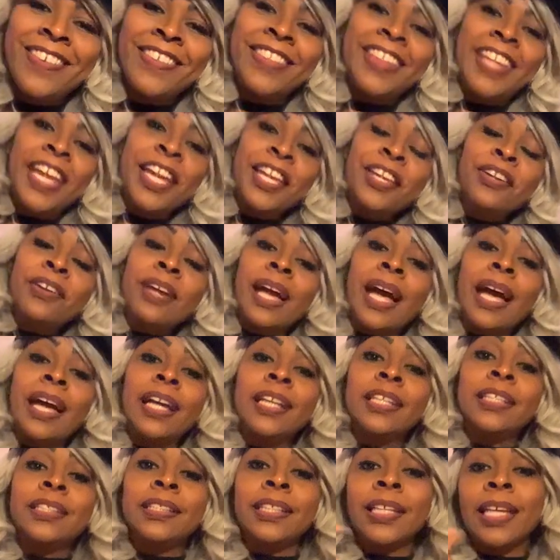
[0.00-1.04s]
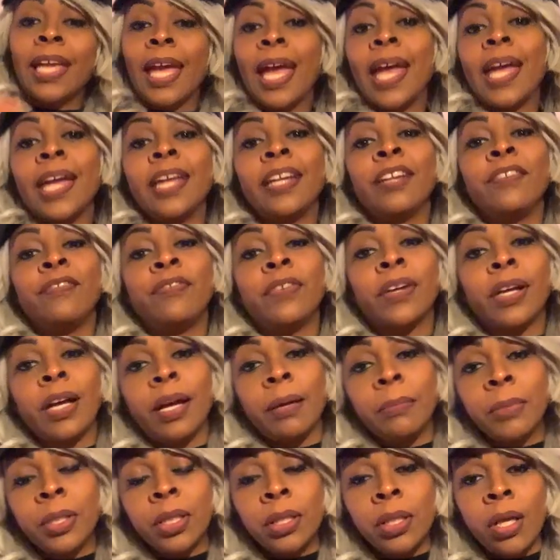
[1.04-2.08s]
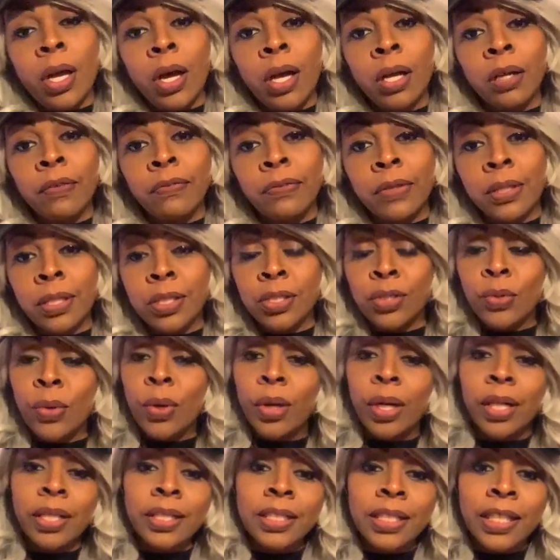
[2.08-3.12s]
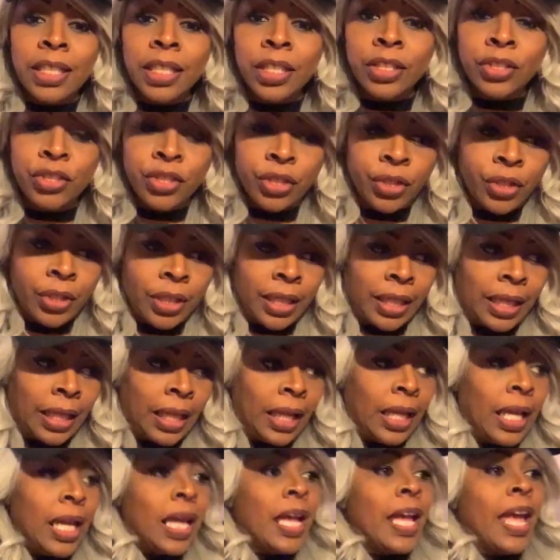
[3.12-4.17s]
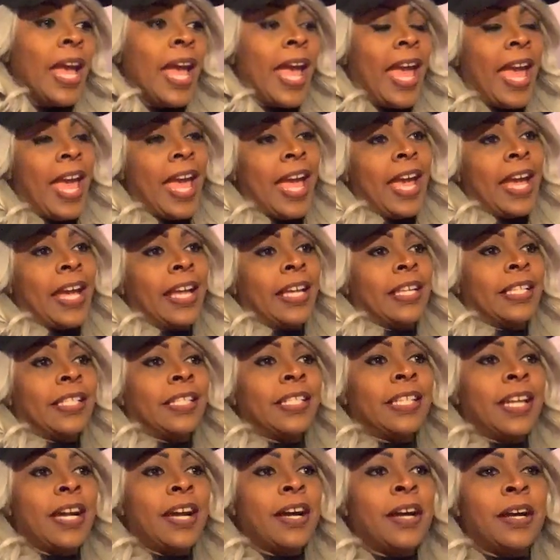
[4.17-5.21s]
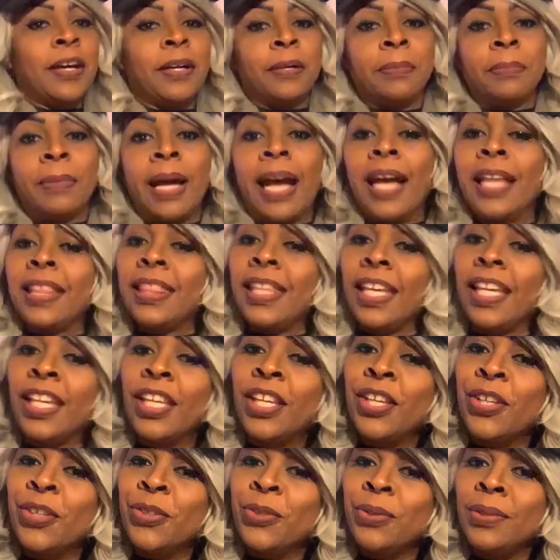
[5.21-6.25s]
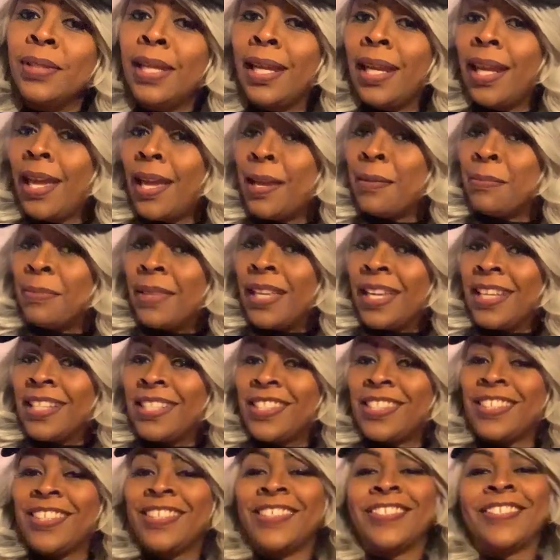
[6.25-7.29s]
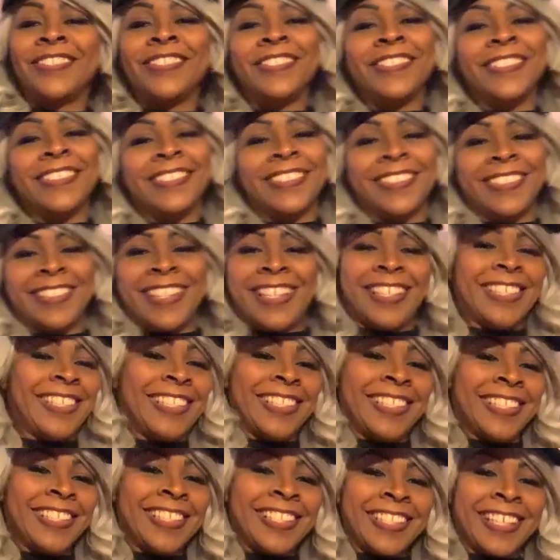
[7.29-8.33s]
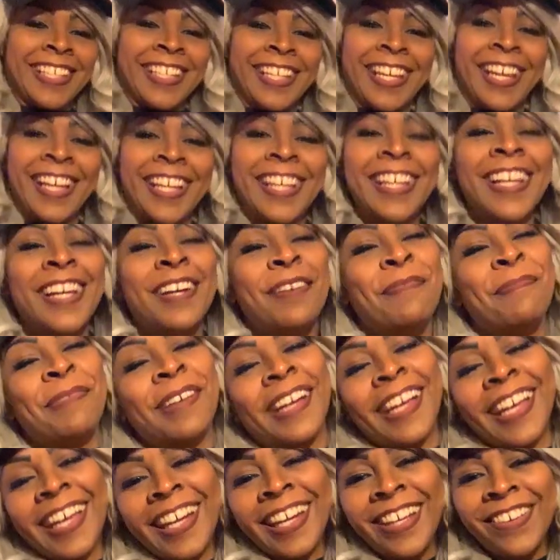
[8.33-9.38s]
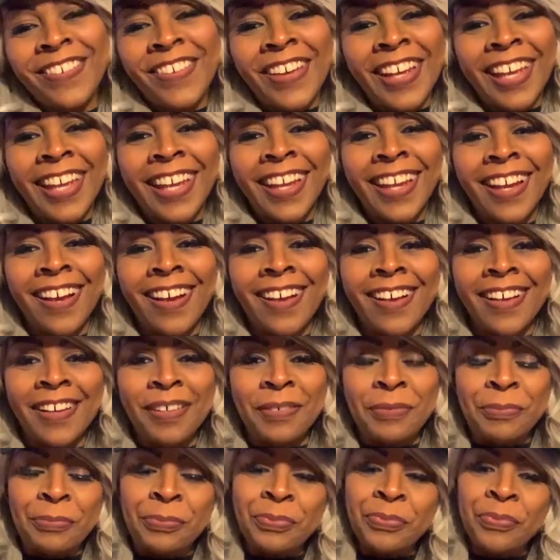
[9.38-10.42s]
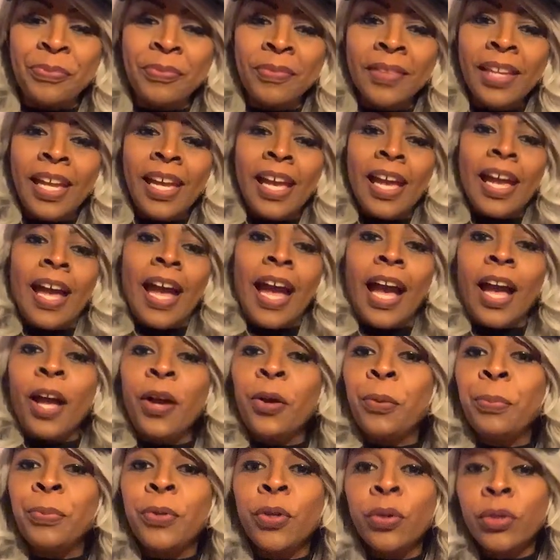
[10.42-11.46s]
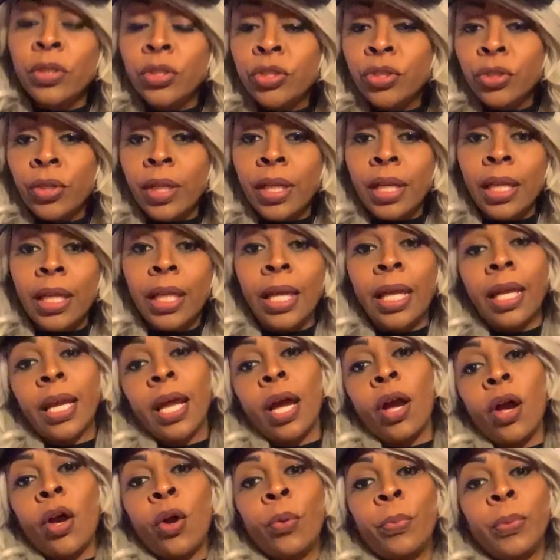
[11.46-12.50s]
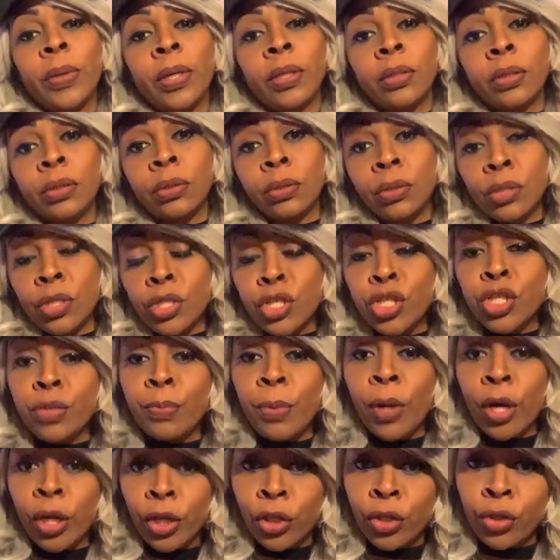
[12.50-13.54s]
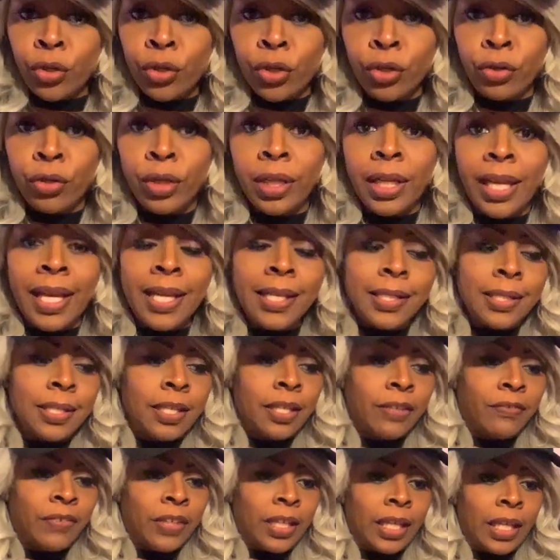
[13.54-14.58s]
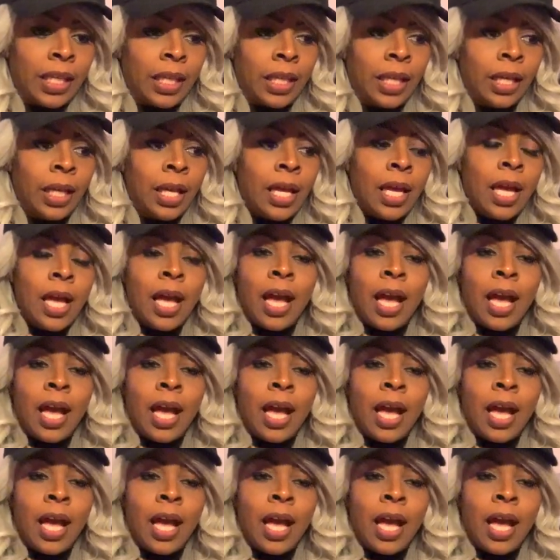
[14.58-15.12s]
thank you guys again for coming along for this quarantine journey. And I thank you. Lady M thanks you. No, she didn't say that. But anyway, I hope you enjoyed it, and I hope it'll spark your creativity.